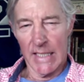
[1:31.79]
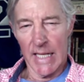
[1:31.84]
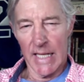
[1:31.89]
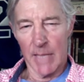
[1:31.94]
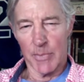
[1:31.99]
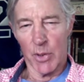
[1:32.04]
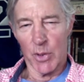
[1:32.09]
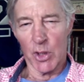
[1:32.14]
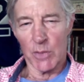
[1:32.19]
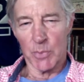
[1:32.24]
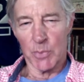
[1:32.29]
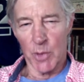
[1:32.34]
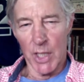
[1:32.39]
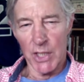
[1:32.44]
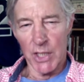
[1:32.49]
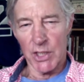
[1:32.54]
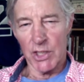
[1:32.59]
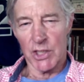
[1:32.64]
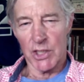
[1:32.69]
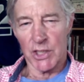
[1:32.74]
he had
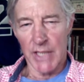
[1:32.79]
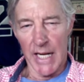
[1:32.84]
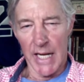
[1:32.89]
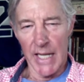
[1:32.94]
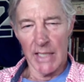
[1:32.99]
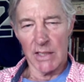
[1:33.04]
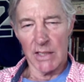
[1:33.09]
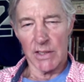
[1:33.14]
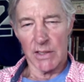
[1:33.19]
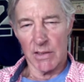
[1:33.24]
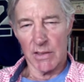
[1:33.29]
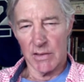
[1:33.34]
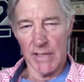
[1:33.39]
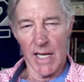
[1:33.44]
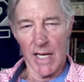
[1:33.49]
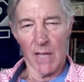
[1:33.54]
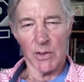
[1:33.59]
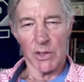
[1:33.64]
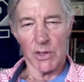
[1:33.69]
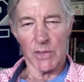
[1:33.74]
perspiration stains
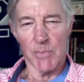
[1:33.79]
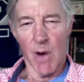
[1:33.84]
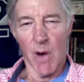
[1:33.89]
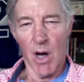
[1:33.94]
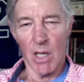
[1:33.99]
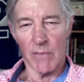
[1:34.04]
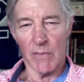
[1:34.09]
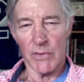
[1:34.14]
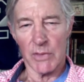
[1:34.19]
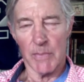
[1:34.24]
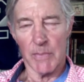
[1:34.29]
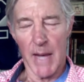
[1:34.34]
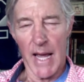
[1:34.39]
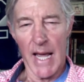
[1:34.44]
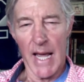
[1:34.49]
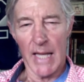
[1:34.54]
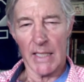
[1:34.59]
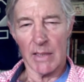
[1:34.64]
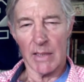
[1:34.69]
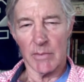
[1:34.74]
down the small of his
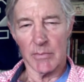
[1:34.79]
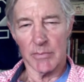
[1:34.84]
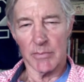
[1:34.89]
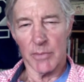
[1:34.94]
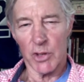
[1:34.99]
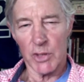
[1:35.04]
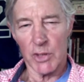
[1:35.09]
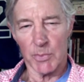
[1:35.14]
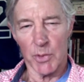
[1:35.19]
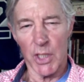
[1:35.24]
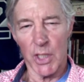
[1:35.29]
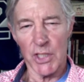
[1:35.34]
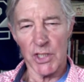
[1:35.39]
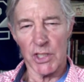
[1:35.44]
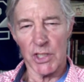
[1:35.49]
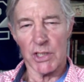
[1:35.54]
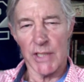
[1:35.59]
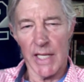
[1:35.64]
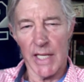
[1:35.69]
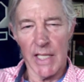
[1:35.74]
back and
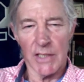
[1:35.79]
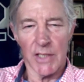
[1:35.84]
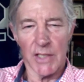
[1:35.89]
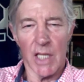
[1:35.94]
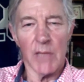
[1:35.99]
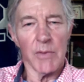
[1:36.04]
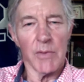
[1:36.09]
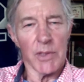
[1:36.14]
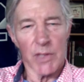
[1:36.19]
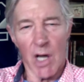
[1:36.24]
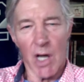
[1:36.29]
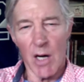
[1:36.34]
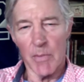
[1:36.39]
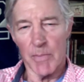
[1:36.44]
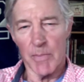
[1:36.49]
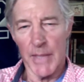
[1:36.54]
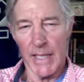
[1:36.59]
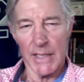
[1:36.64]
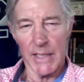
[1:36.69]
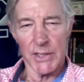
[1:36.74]
perspiration stains under his
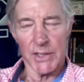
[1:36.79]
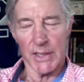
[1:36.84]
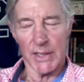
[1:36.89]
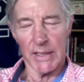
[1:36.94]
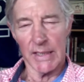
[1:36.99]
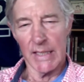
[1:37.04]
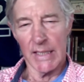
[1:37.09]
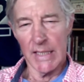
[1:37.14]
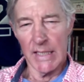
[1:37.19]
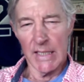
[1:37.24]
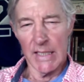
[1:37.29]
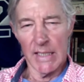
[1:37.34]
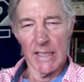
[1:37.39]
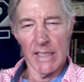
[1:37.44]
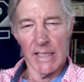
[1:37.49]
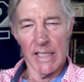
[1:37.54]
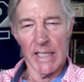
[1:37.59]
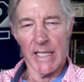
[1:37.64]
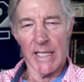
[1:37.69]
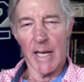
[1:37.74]
armpits and
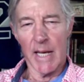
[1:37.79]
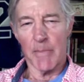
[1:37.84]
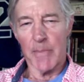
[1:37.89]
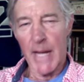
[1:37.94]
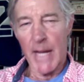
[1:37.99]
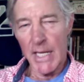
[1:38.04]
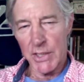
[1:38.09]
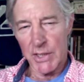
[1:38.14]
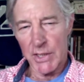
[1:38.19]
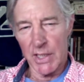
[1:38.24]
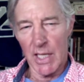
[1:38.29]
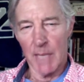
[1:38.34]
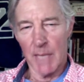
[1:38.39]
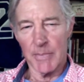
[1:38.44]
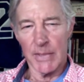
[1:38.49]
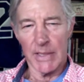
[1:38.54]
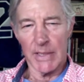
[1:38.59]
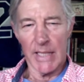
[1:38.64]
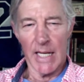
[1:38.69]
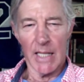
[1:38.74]
he kept pacing
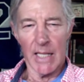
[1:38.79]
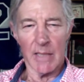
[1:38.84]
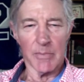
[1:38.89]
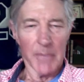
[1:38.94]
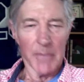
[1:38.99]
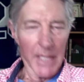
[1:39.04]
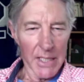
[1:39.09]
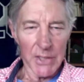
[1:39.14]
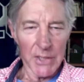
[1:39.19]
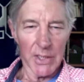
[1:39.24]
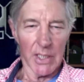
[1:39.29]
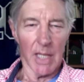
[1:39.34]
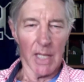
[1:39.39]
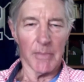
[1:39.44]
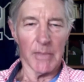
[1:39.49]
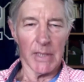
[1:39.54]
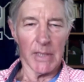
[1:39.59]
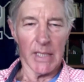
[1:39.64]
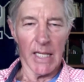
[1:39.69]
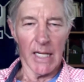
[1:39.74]
up and down pacing
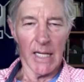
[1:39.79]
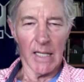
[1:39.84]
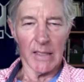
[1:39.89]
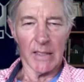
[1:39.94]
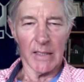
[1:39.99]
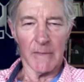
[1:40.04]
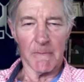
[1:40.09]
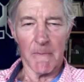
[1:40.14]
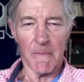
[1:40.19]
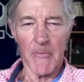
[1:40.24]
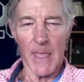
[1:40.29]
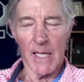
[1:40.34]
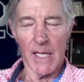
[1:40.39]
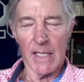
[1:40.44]
up and down and